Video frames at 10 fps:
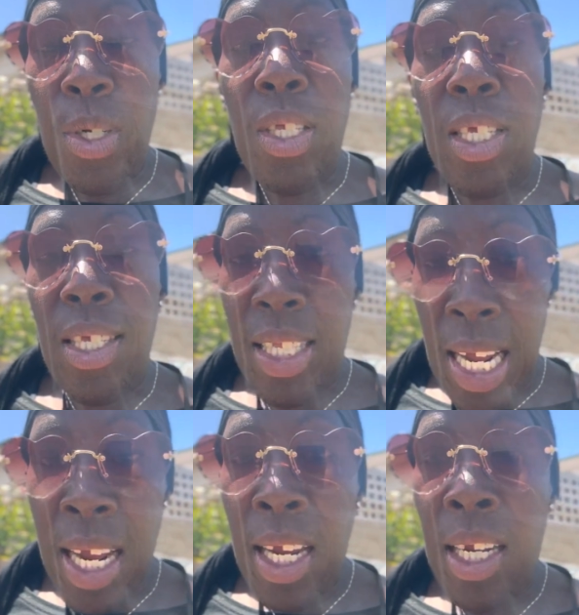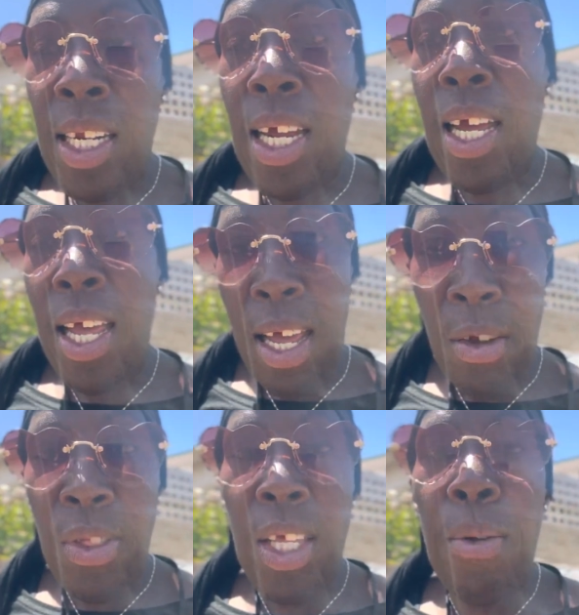sustain a
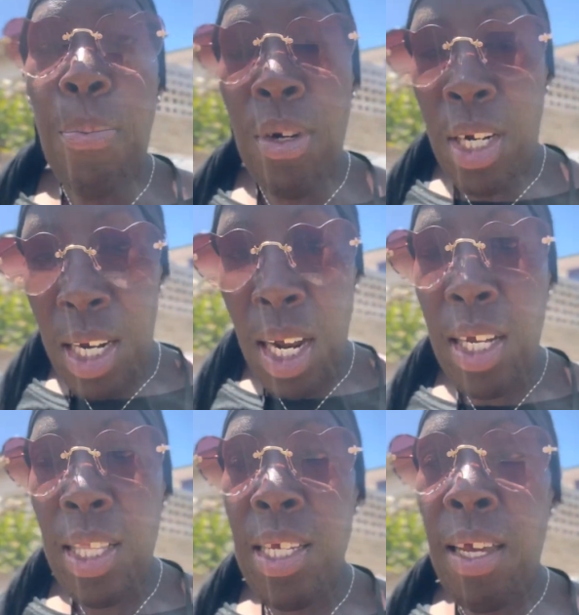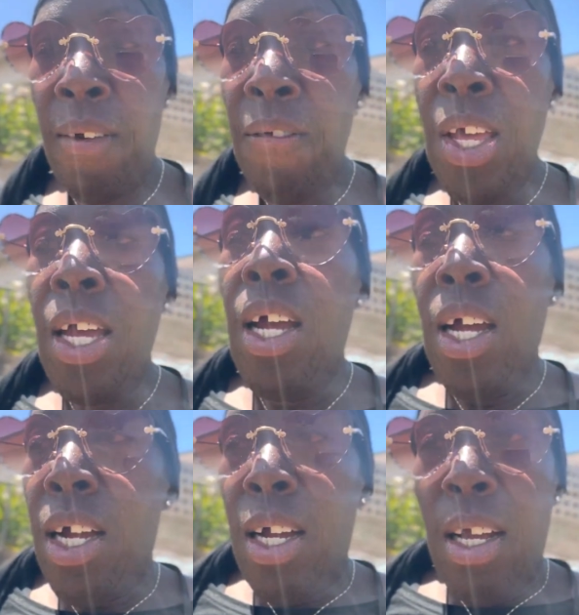healthy, productive
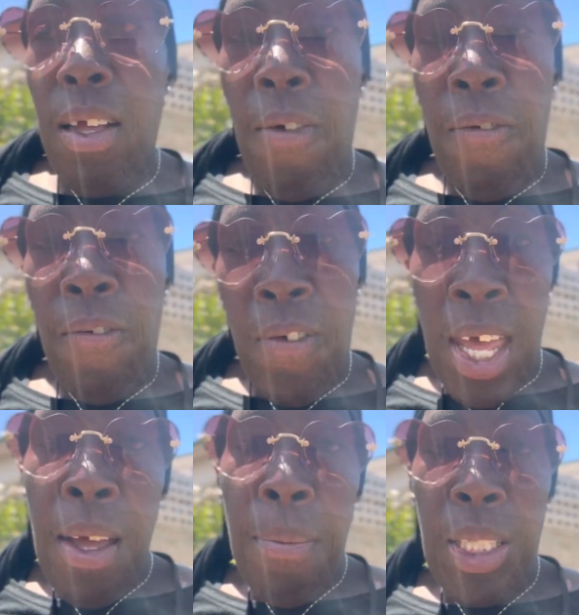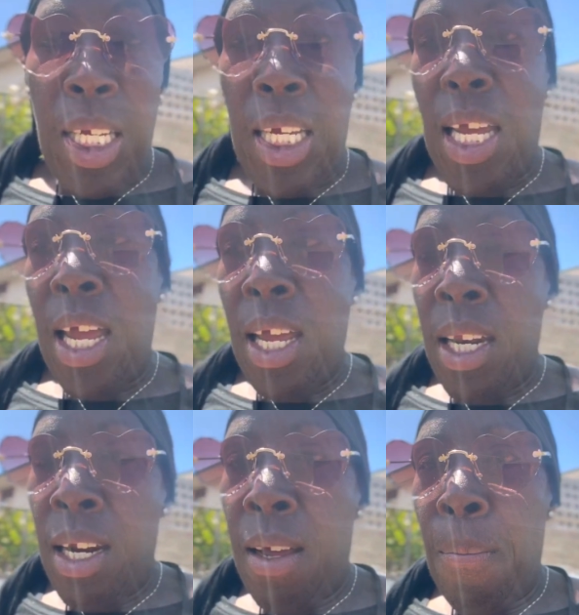family
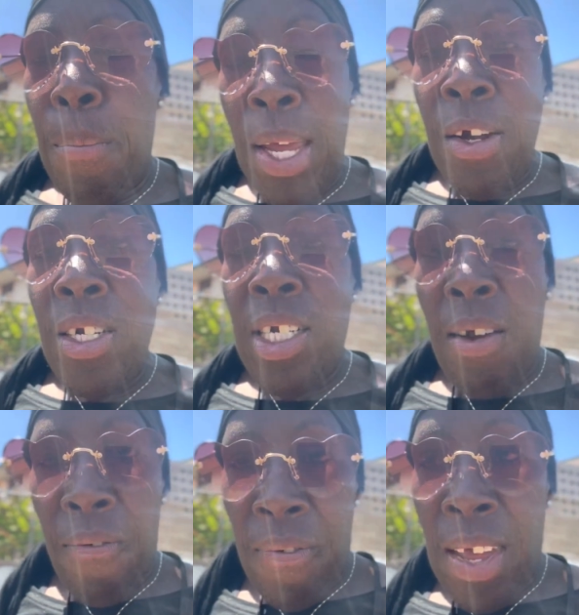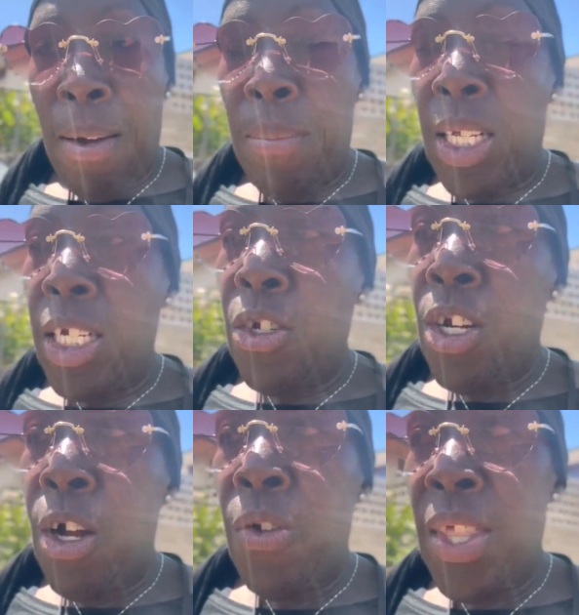and marriage and family.
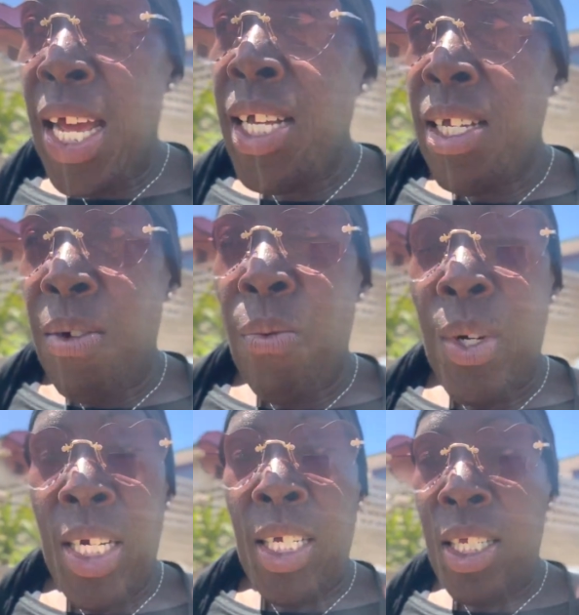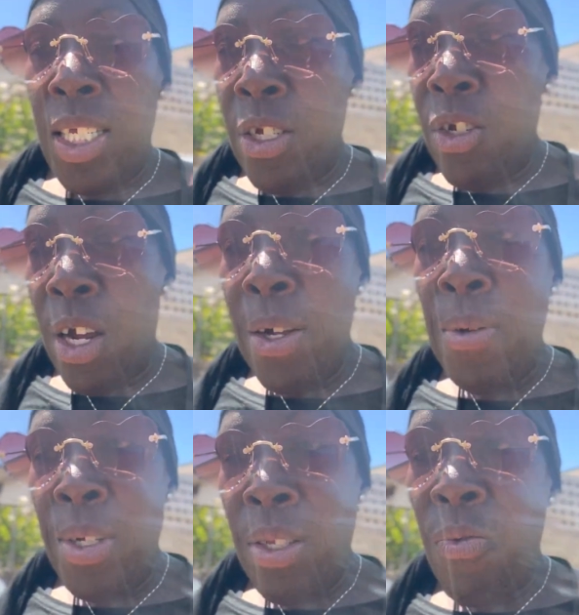That was, he
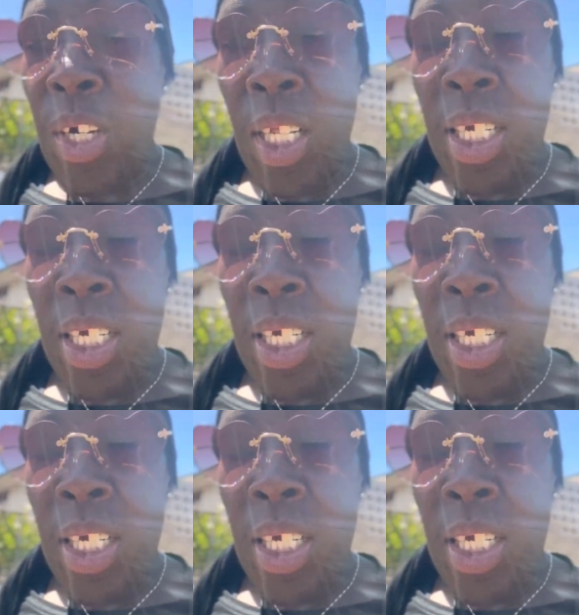was really